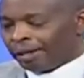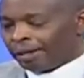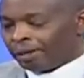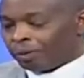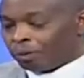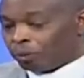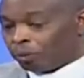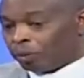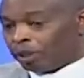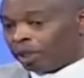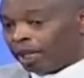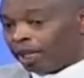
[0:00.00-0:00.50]

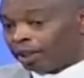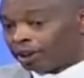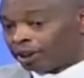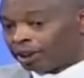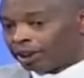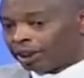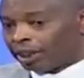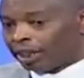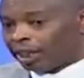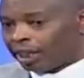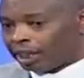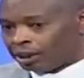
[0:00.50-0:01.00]
we
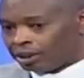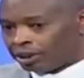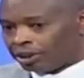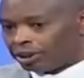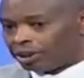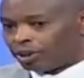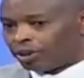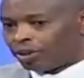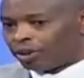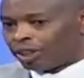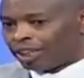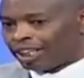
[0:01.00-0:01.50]

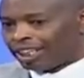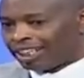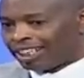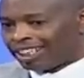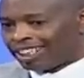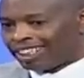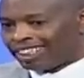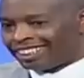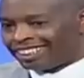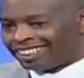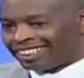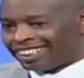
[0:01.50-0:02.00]
actually
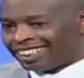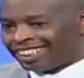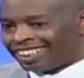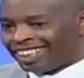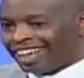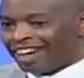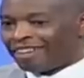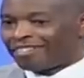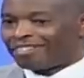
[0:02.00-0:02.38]
organize the